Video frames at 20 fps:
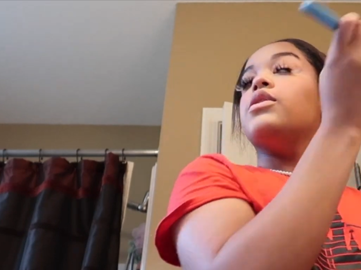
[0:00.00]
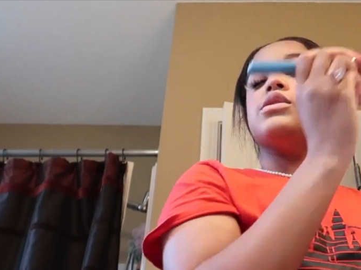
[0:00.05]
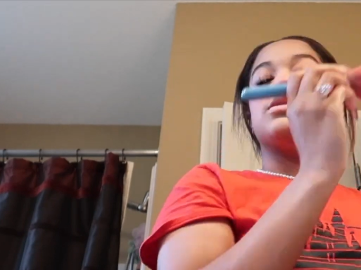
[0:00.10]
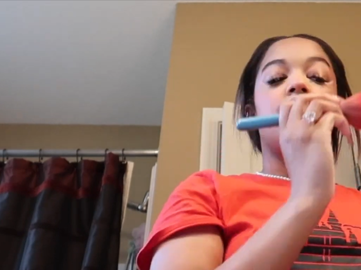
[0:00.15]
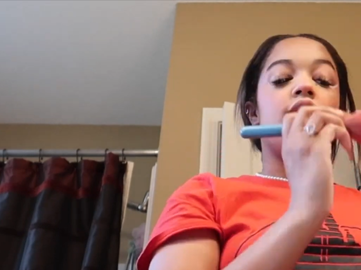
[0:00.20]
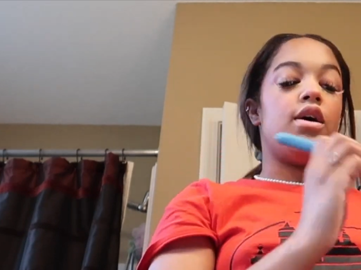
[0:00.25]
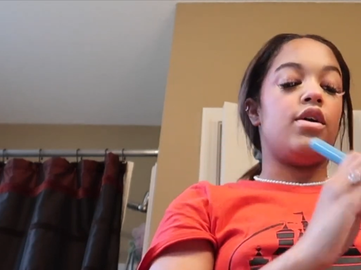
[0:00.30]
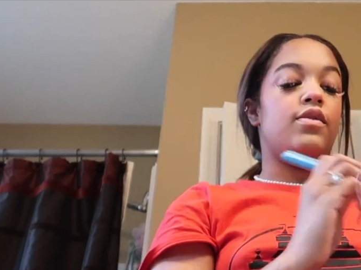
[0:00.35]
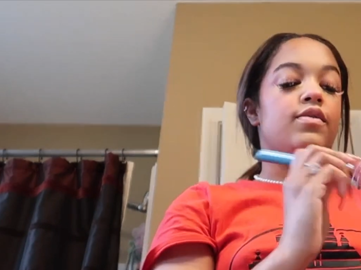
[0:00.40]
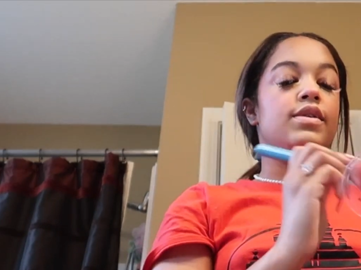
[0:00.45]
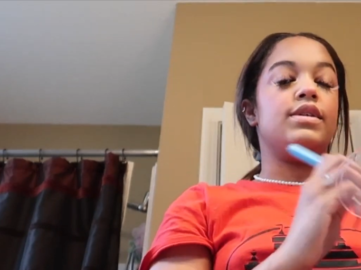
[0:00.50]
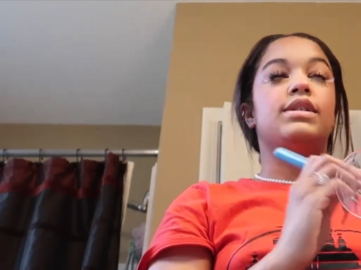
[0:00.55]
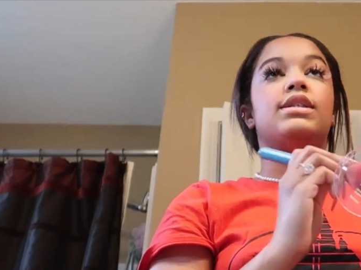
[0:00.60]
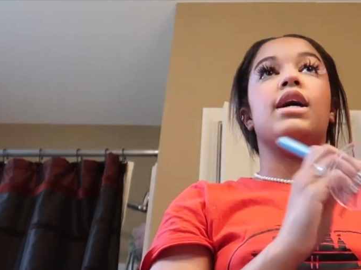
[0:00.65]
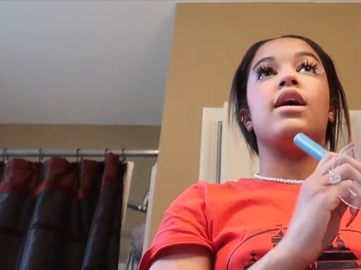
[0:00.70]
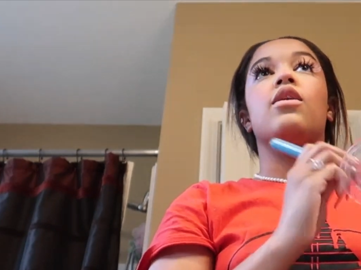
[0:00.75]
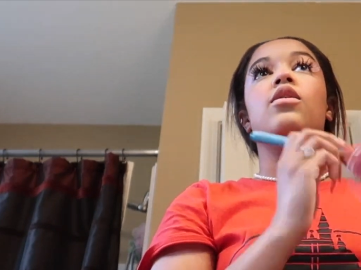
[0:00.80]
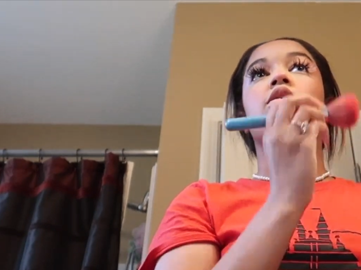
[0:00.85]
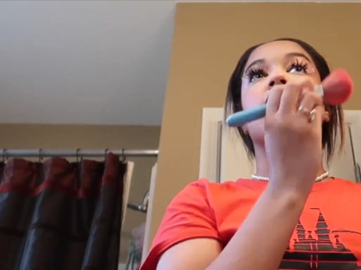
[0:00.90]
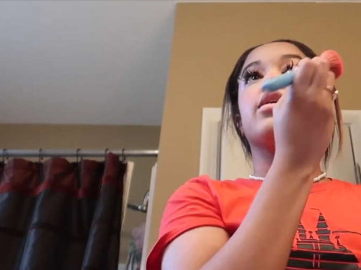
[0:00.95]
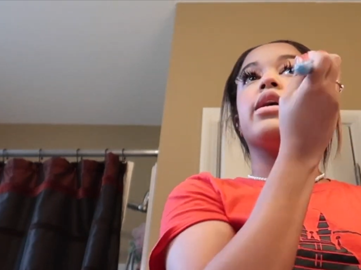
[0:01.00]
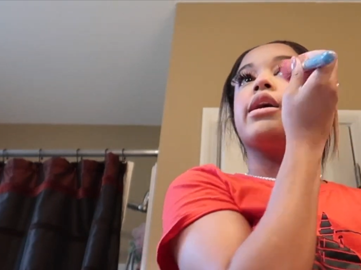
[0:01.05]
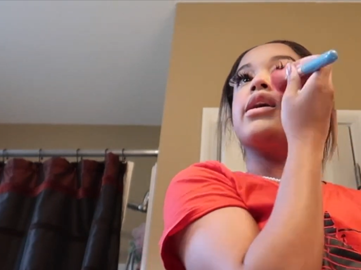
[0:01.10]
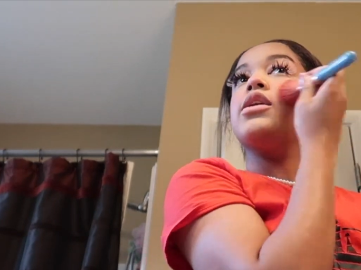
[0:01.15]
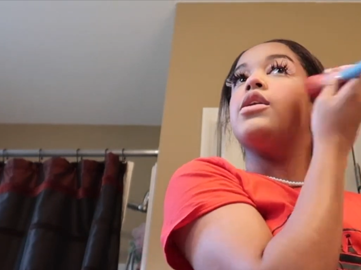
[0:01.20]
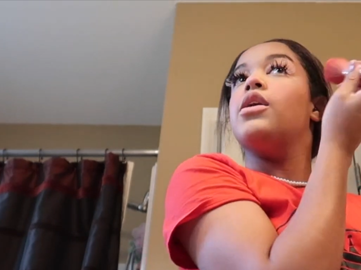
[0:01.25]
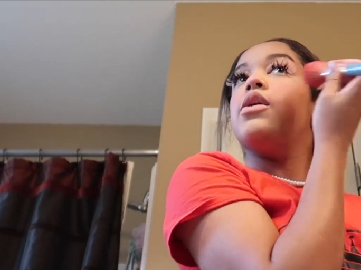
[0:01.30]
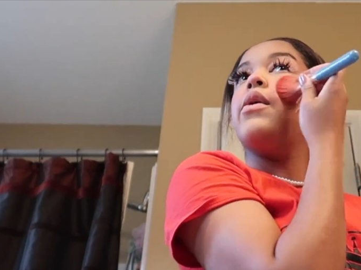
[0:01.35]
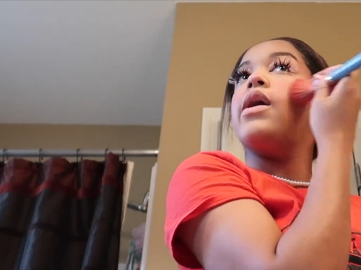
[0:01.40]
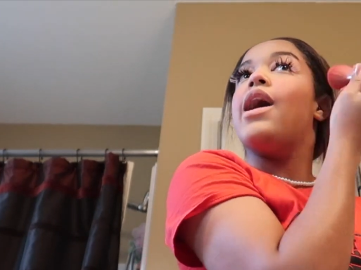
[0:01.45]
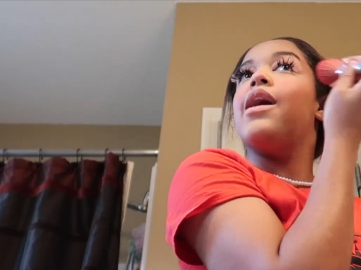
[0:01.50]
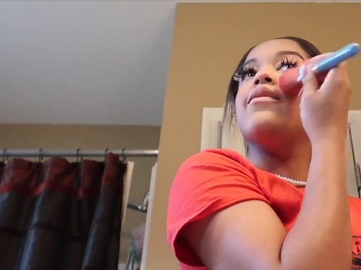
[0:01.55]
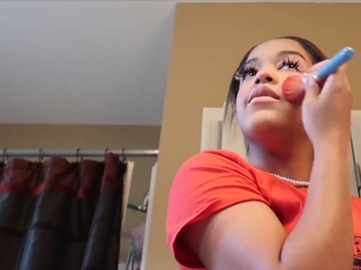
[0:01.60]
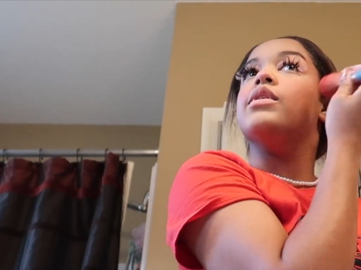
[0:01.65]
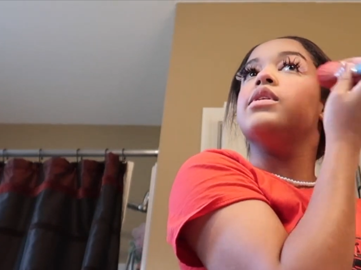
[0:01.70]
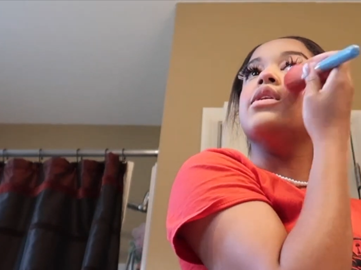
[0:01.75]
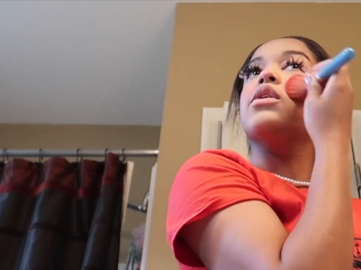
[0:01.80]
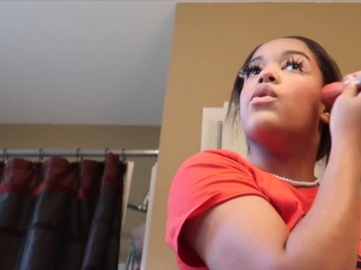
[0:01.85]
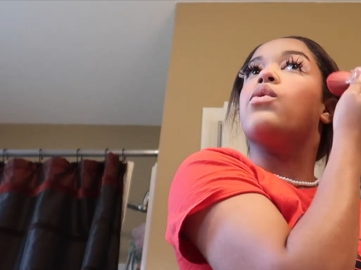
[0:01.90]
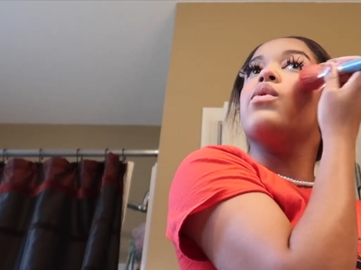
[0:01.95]
there's a lot of us that are like, you know,
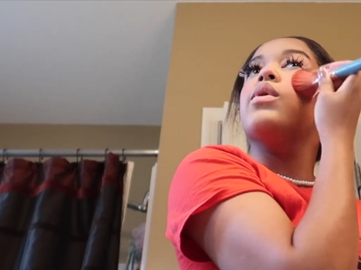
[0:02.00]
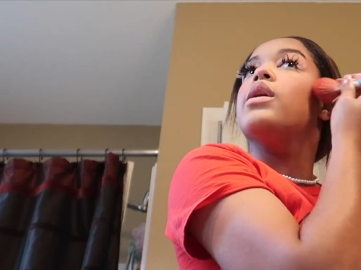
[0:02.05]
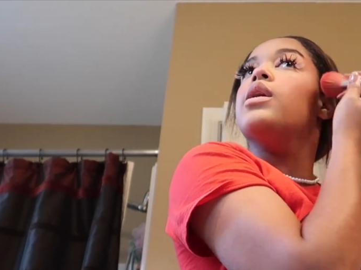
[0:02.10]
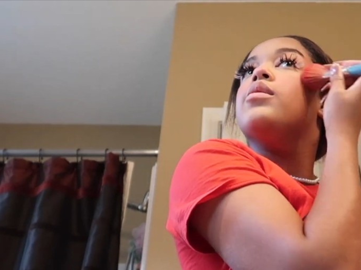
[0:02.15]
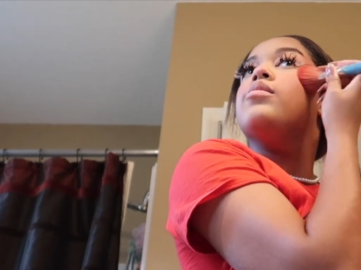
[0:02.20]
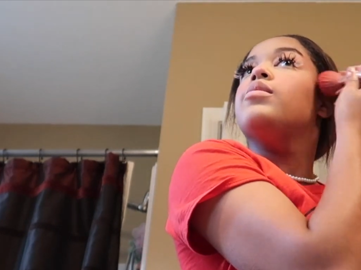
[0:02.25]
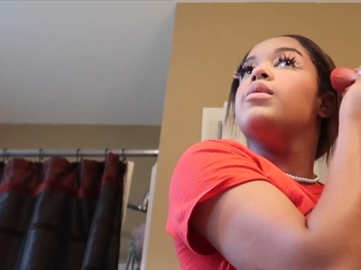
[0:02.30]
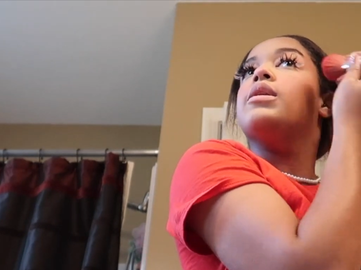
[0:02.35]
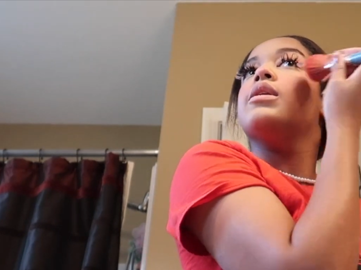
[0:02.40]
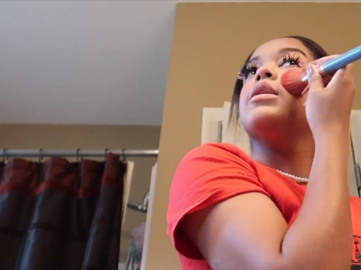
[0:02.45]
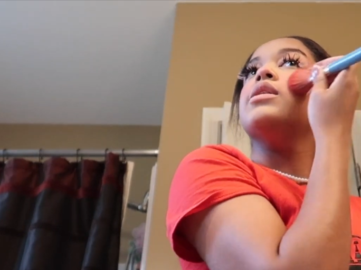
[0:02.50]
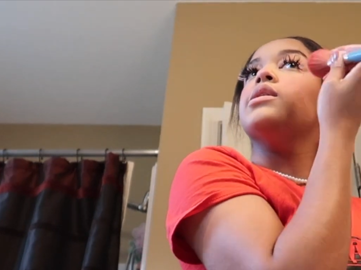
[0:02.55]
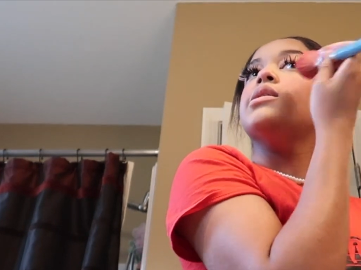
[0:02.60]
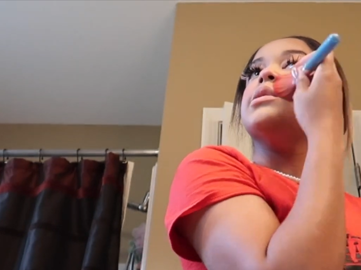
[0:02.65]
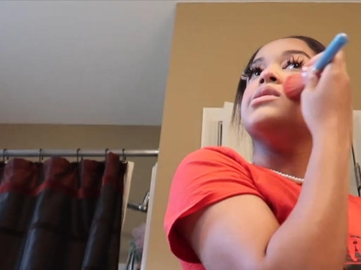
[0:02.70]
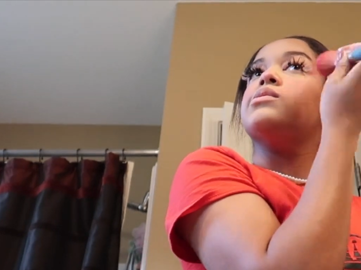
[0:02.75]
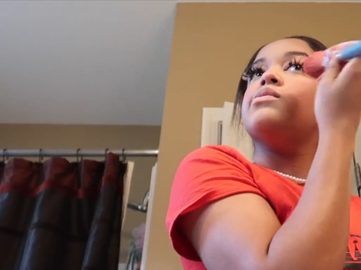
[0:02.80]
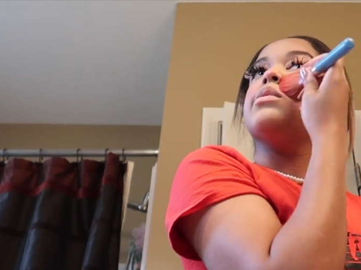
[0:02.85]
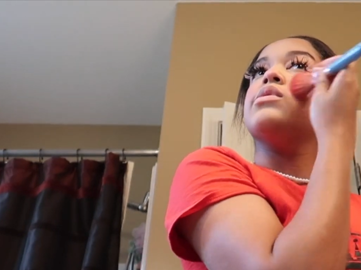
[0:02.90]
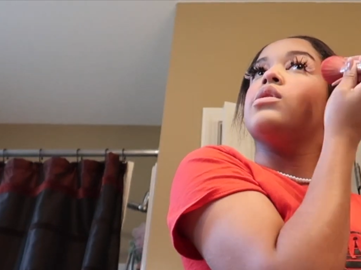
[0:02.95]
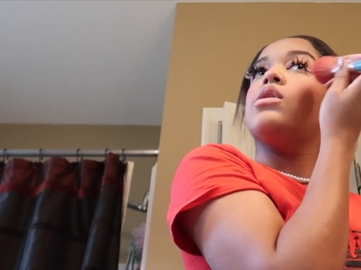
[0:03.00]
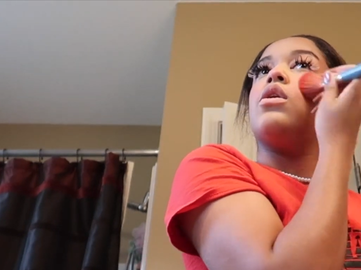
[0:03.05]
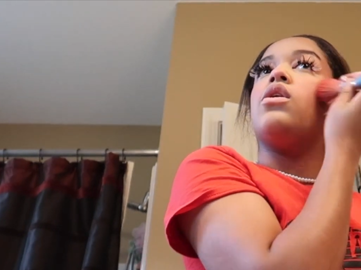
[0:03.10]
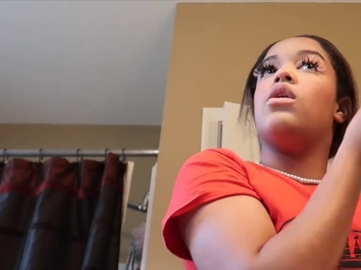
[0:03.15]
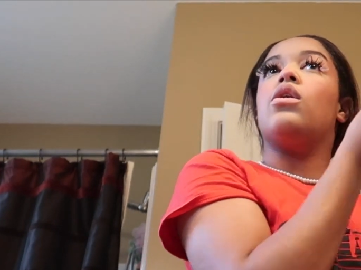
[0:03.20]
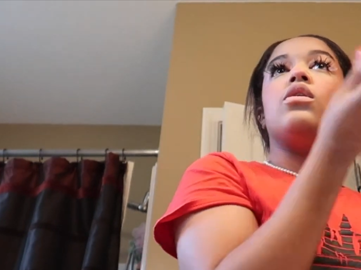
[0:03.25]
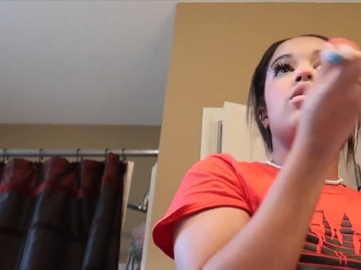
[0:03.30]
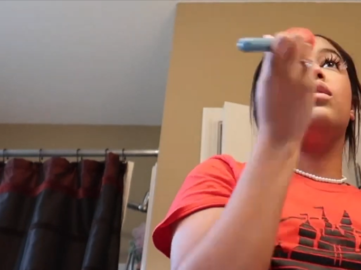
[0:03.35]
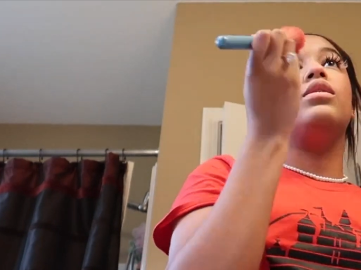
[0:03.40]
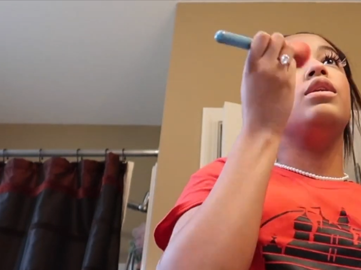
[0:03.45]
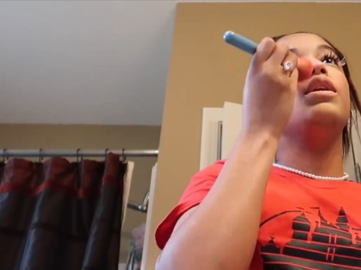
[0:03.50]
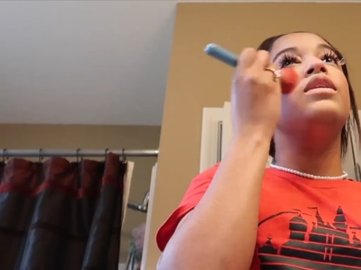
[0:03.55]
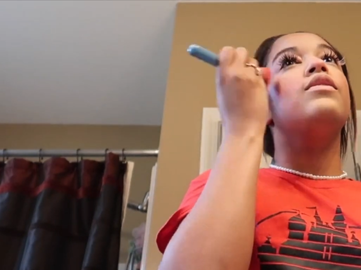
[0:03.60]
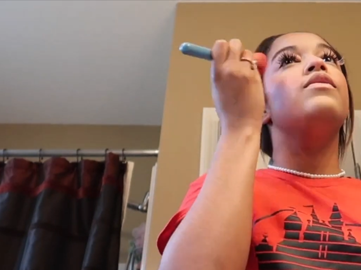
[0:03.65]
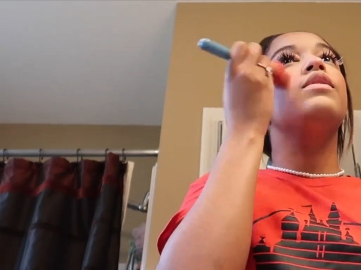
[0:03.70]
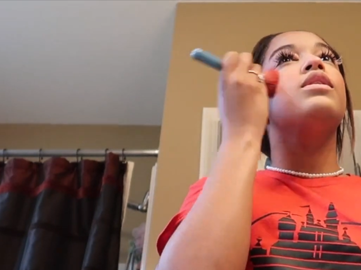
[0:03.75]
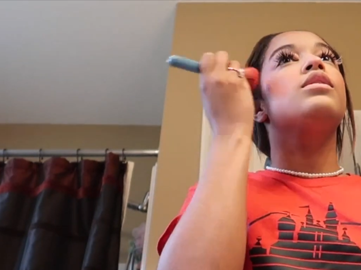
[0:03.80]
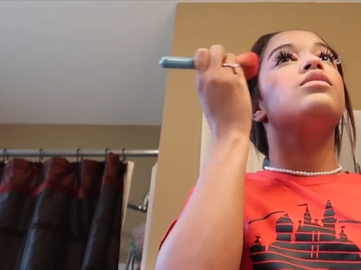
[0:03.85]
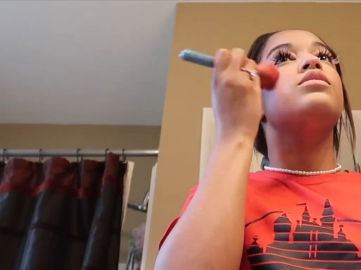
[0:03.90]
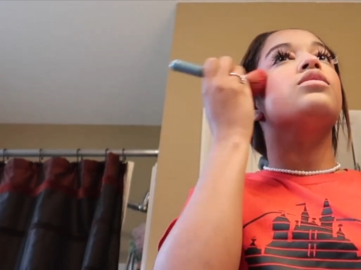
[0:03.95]
having to quit because we're all
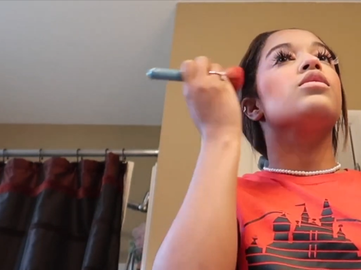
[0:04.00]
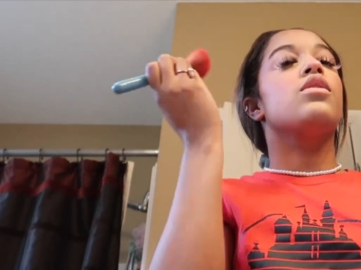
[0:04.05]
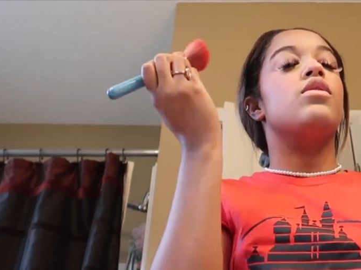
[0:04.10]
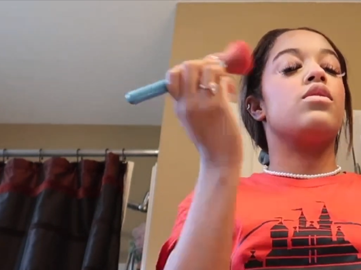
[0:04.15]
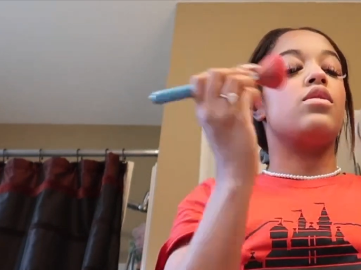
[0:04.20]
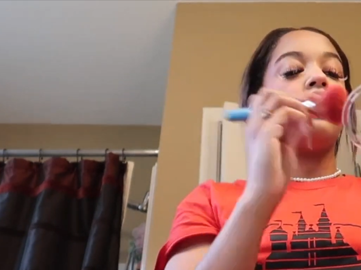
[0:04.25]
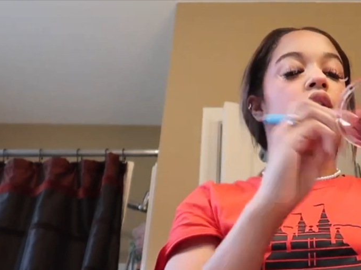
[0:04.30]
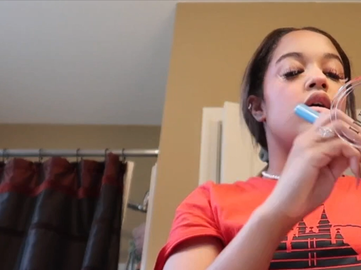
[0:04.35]
leaving to go to